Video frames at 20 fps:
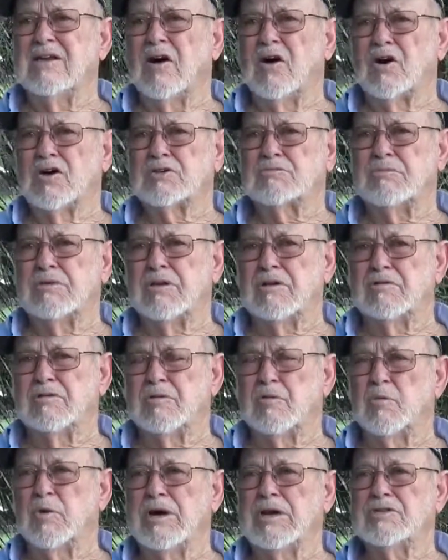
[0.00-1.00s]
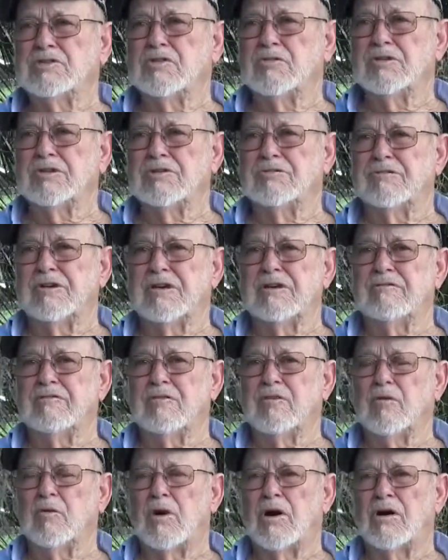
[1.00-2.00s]
hospital with weights on his feet
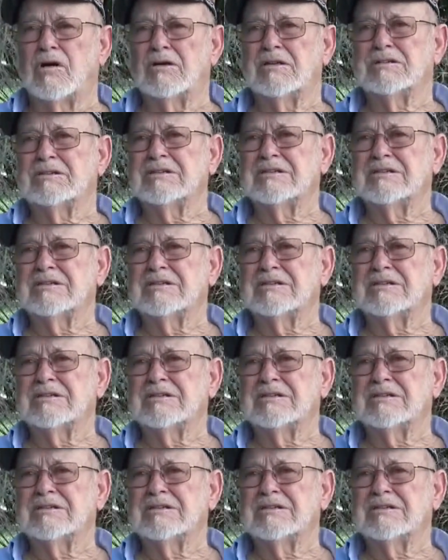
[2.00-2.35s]
for a while.